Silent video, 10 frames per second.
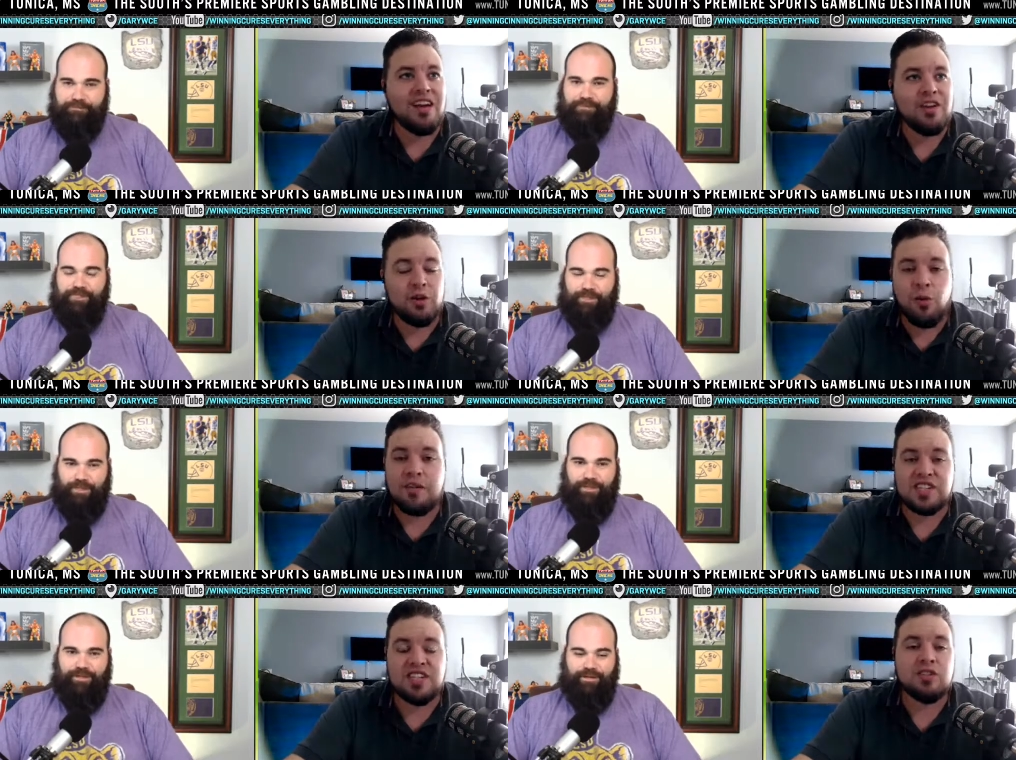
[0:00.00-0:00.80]

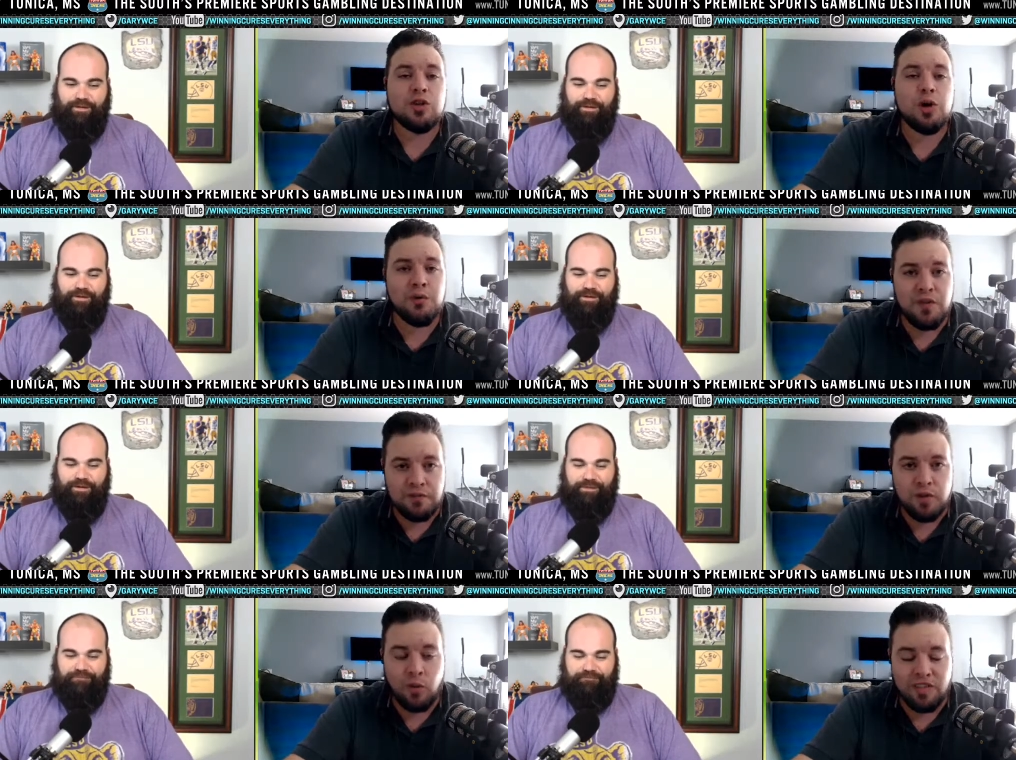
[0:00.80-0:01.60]
Speaker 1: UFC
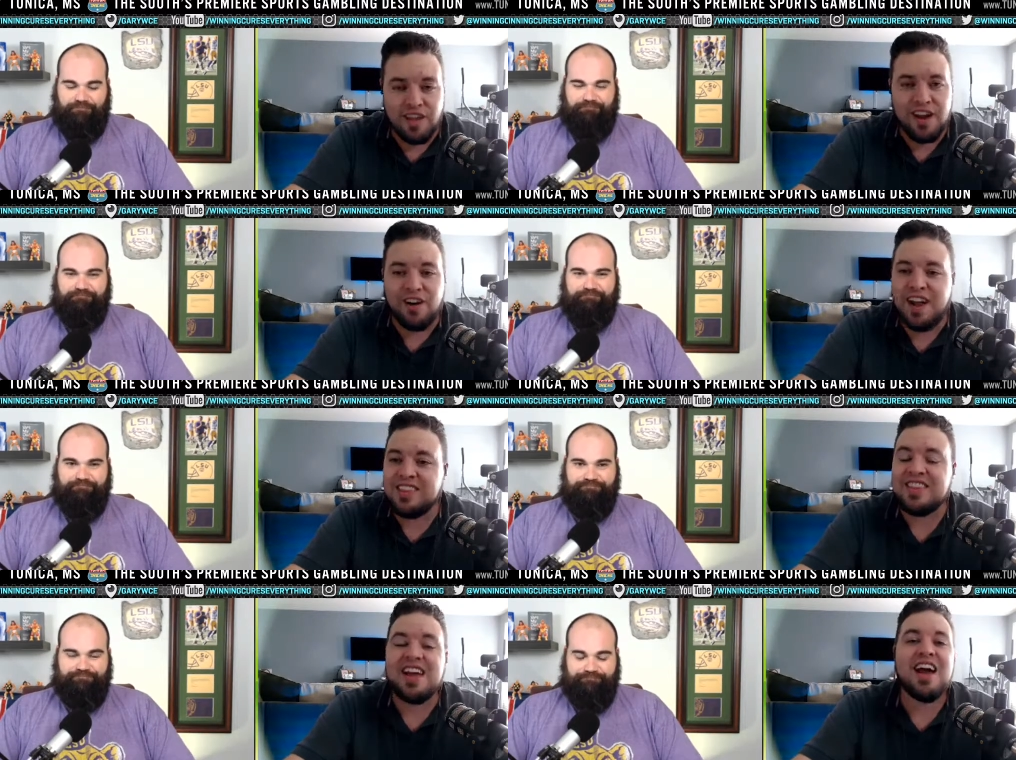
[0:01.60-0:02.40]
251 there,
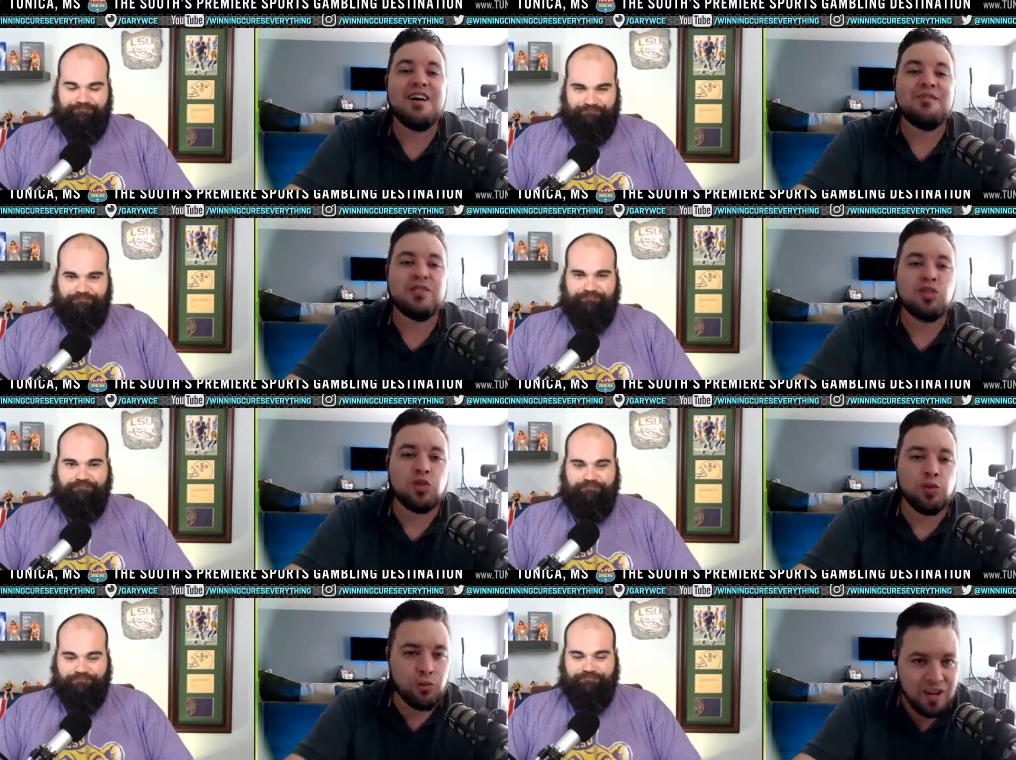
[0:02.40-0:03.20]
and they have
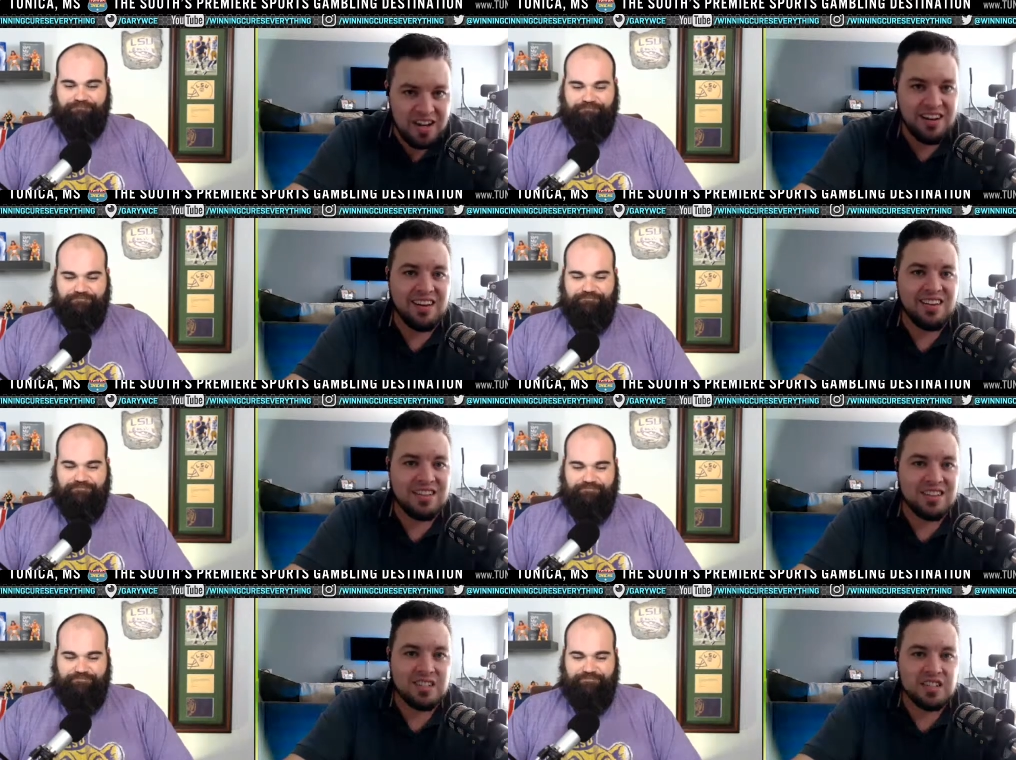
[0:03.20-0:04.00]
3
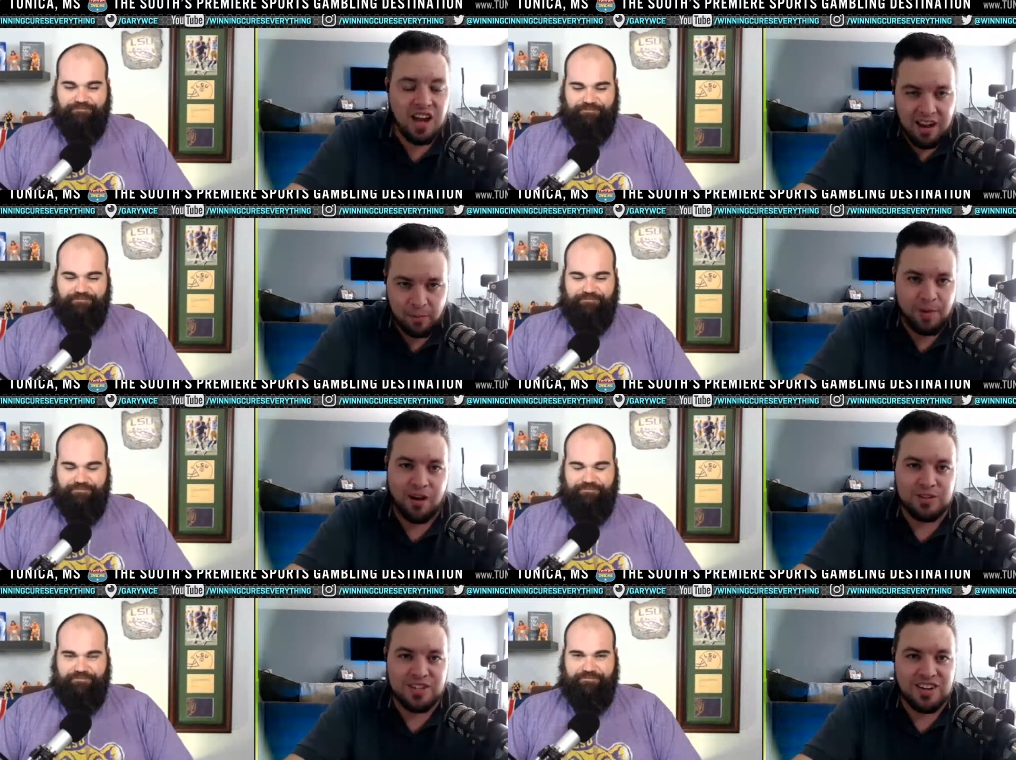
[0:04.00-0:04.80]
title
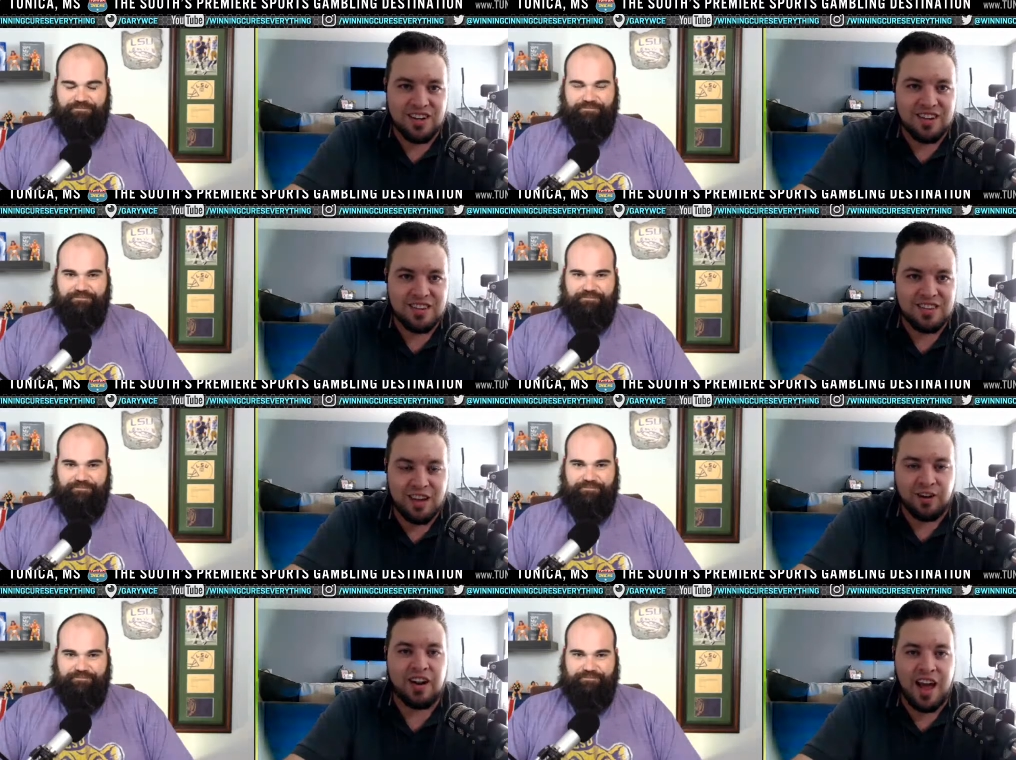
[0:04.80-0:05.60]
bouts that
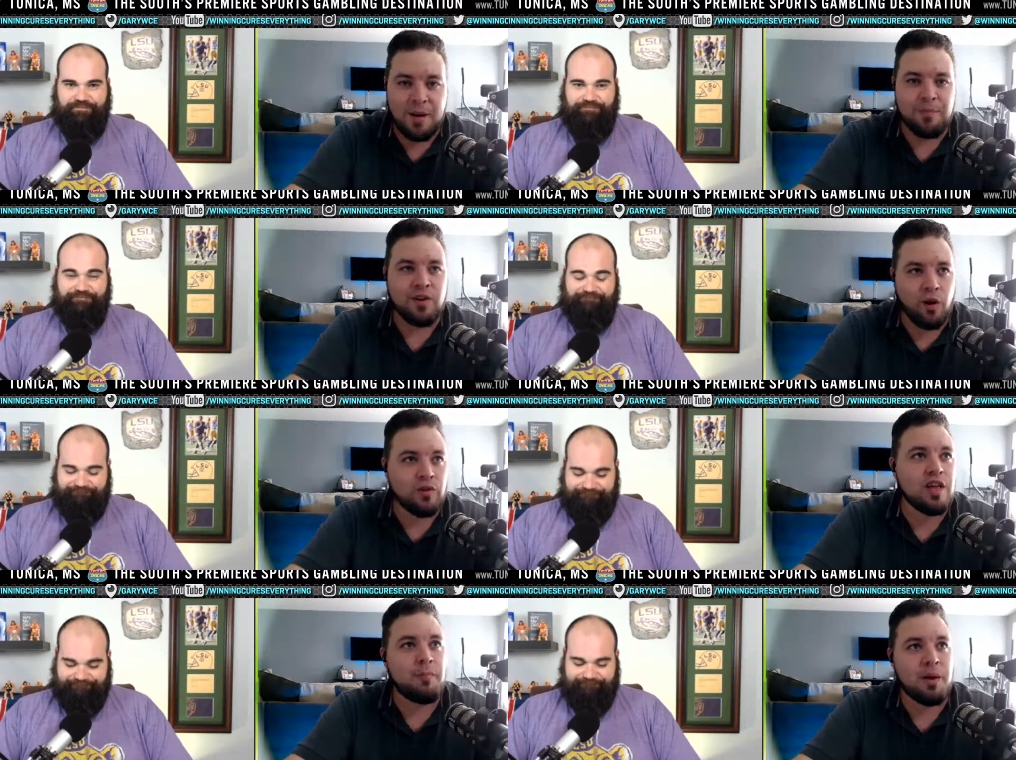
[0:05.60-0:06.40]
are going to happen
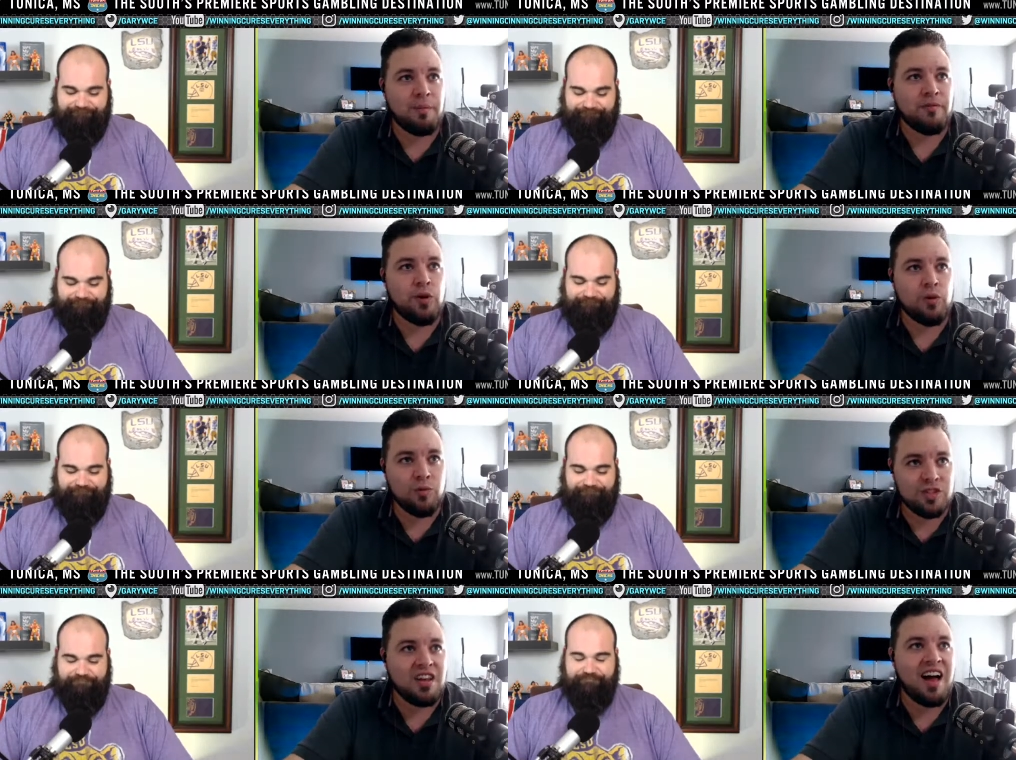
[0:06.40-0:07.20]
on that pay-per-view
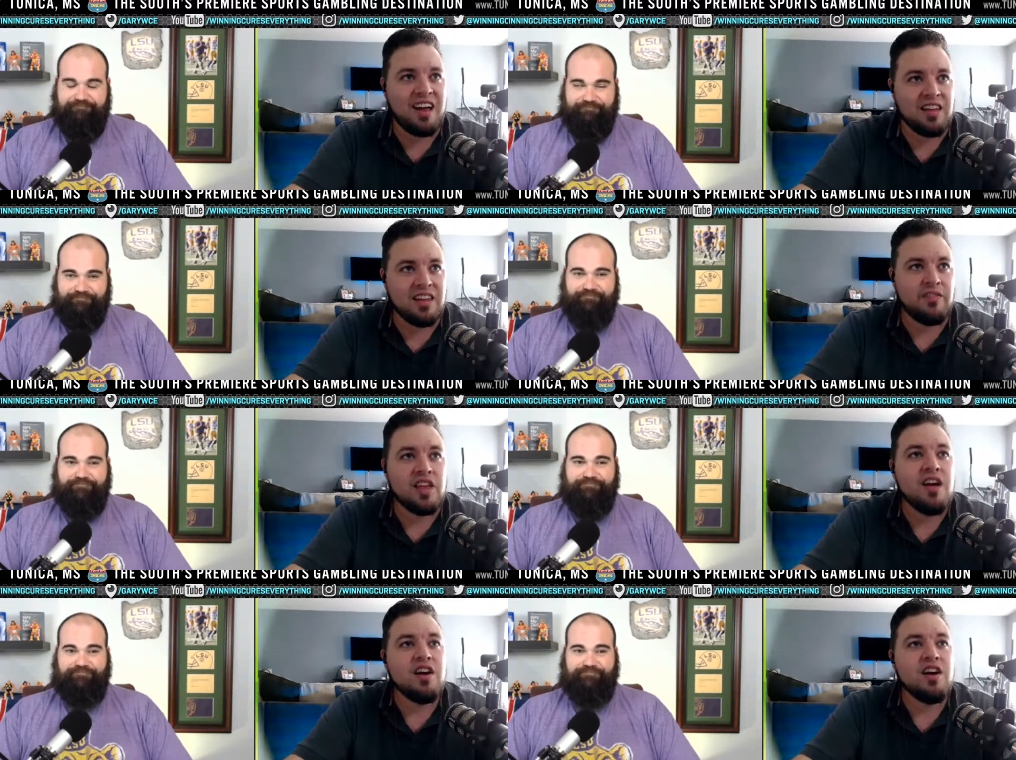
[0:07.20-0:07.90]
July 11th.